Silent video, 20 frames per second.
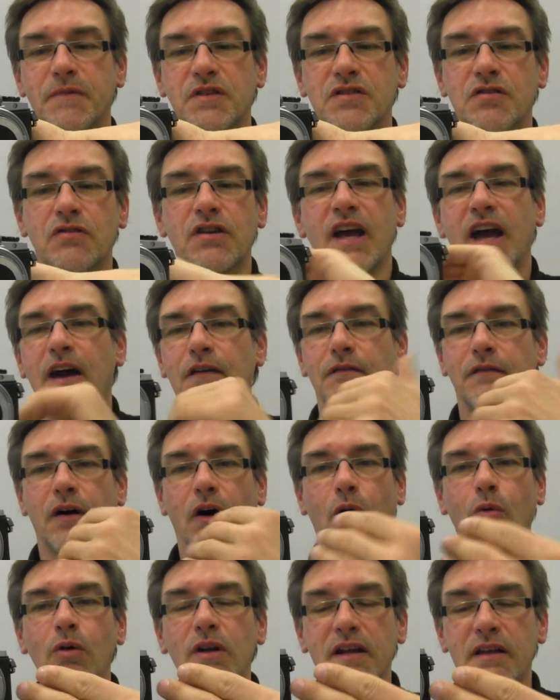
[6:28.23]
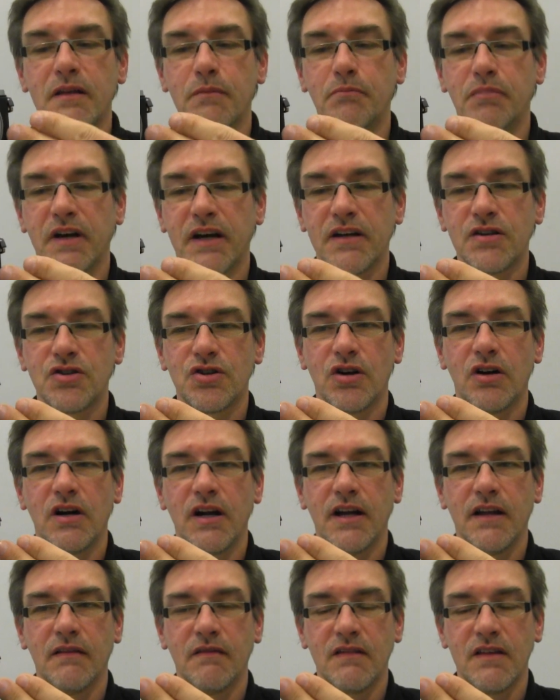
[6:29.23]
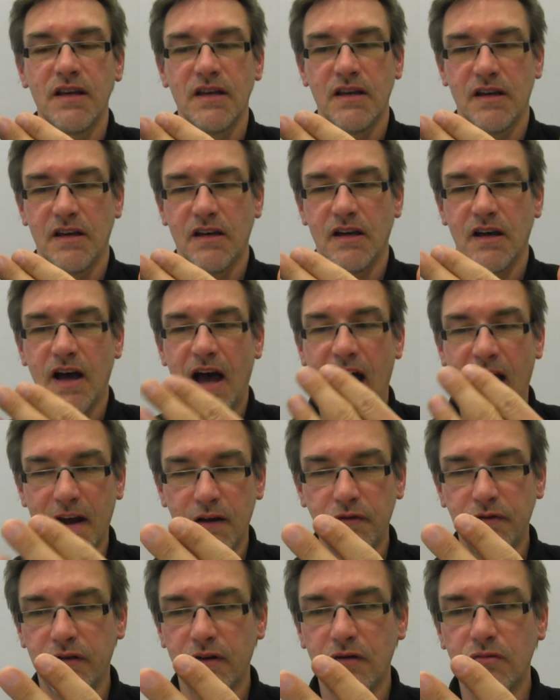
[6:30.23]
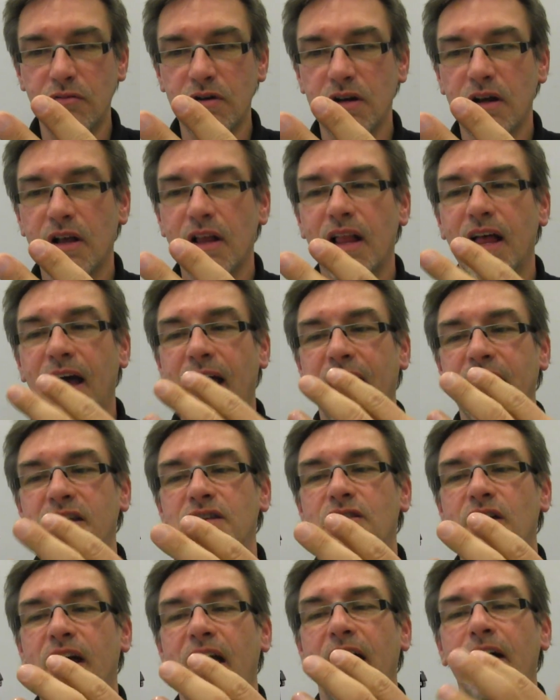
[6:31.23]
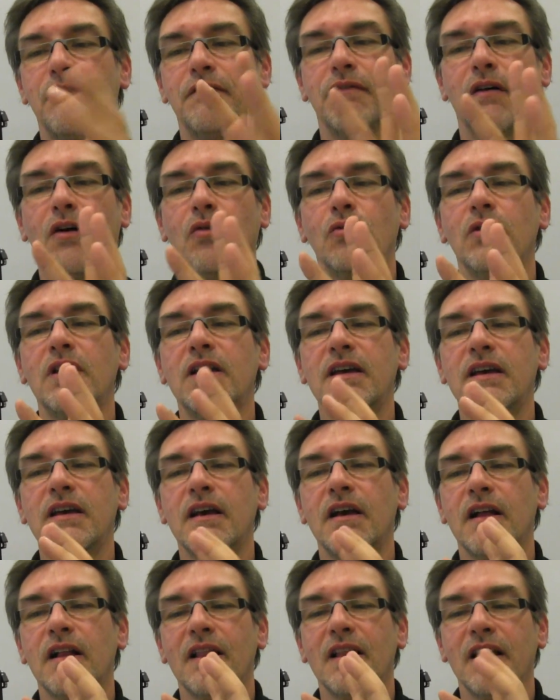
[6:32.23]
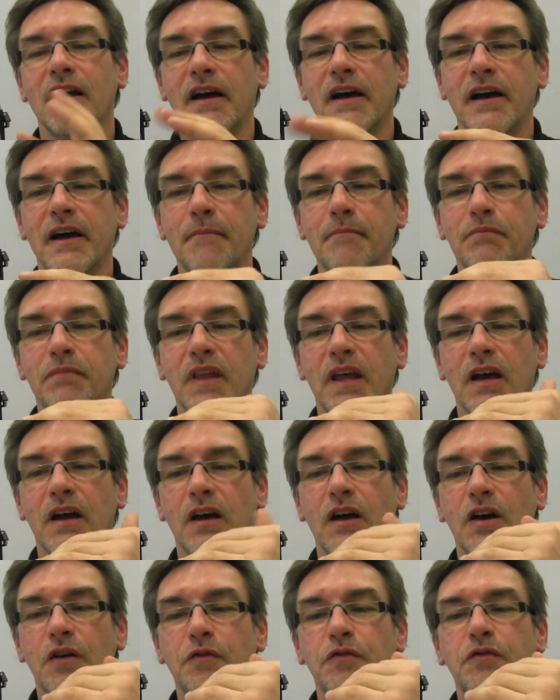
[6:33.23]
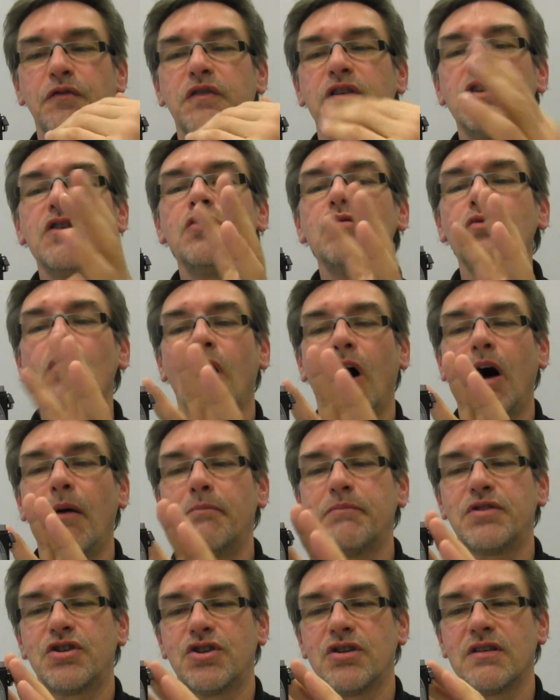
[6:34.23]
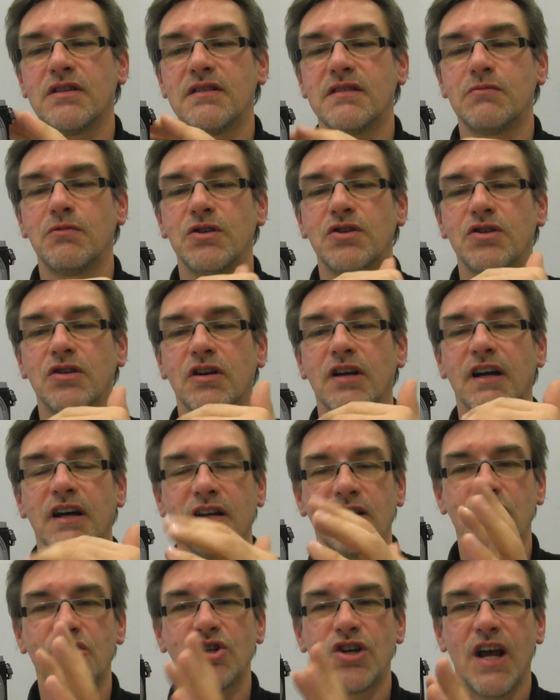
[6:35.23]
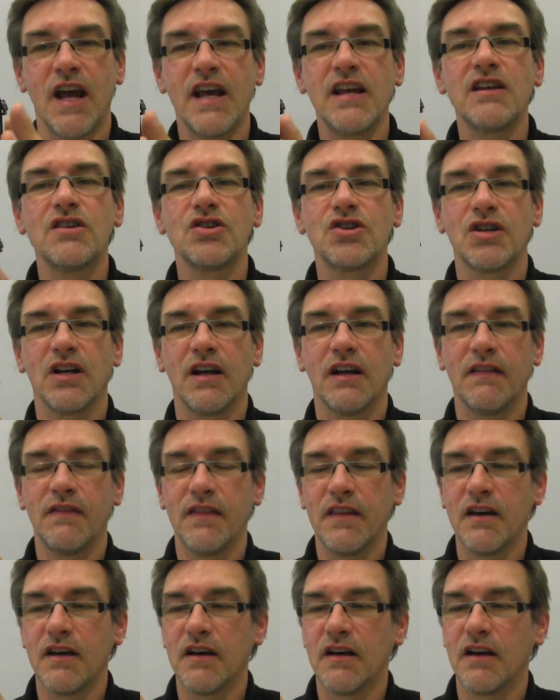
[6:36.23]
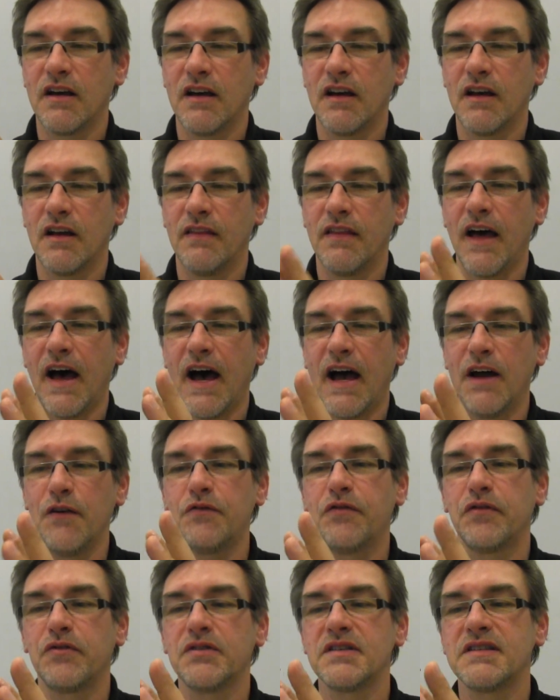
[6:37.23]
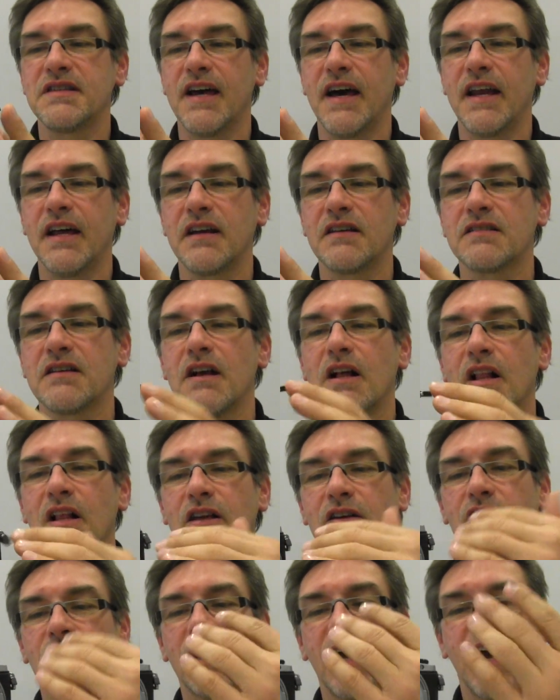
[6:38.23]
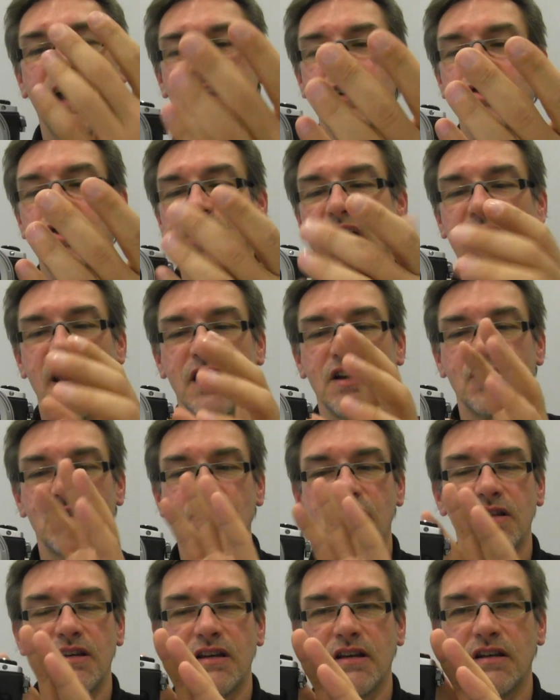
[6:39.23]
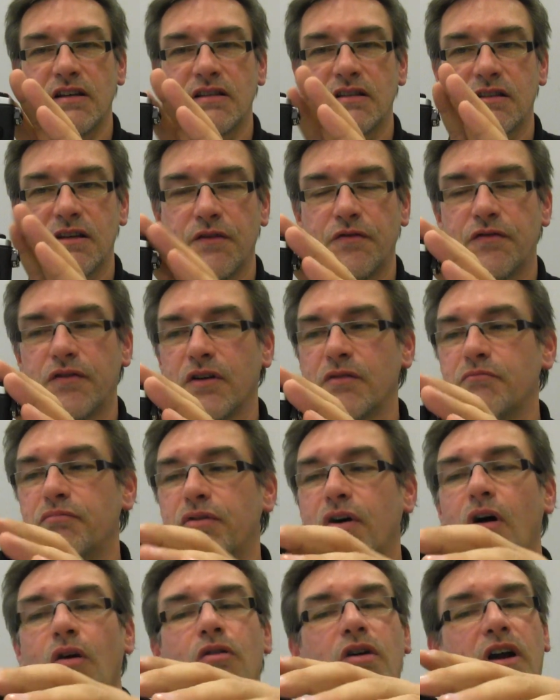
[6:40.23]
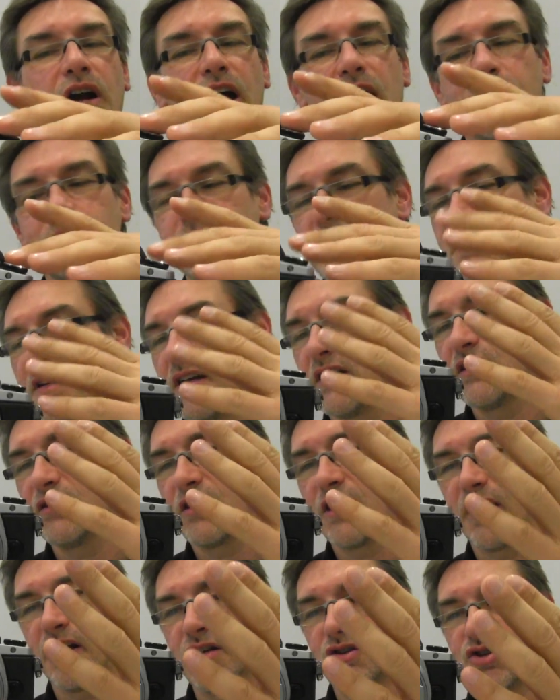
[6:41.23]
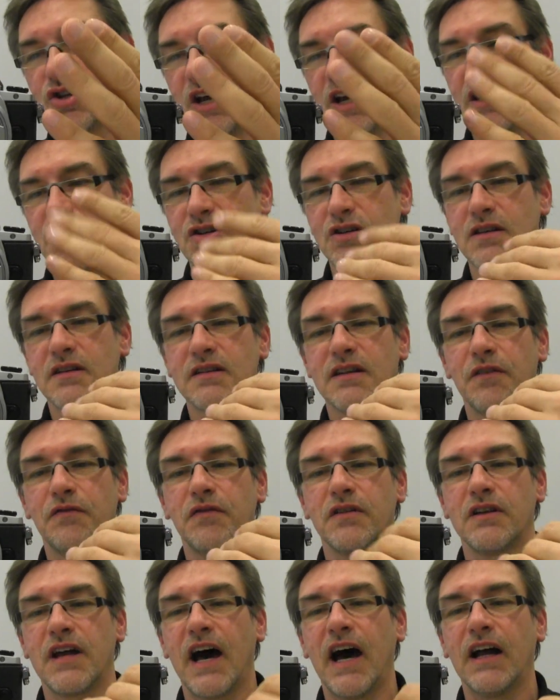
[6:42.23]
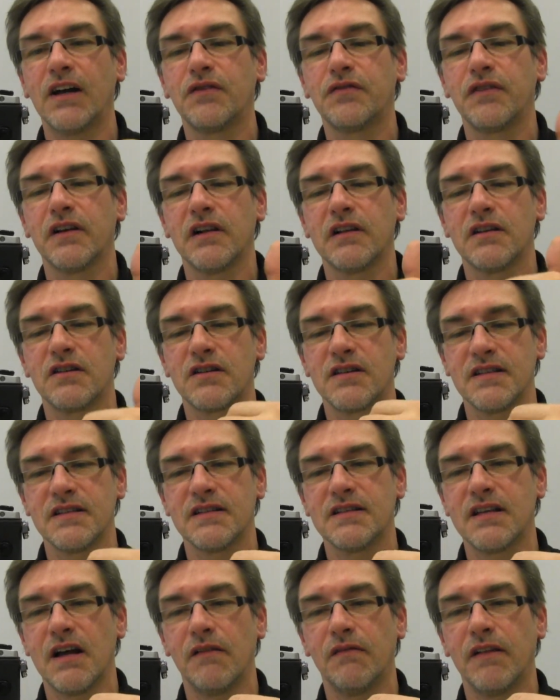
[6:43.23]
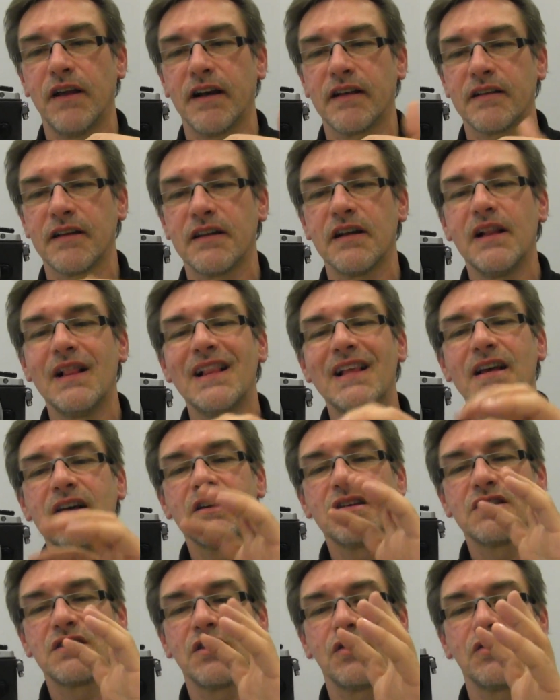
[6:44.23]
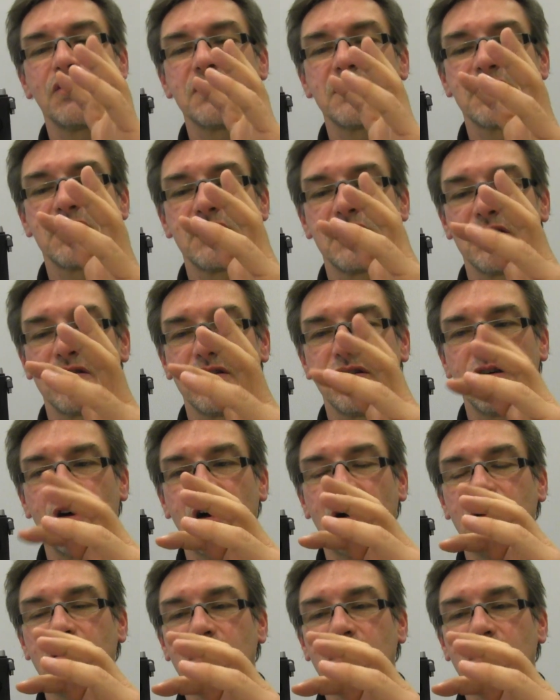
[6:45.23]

So you have only the picture in the iPhone, and you have only a few options which you can change in the iPhone settings. You can change the different programs, and you can change the different art filters and stuff like that. So you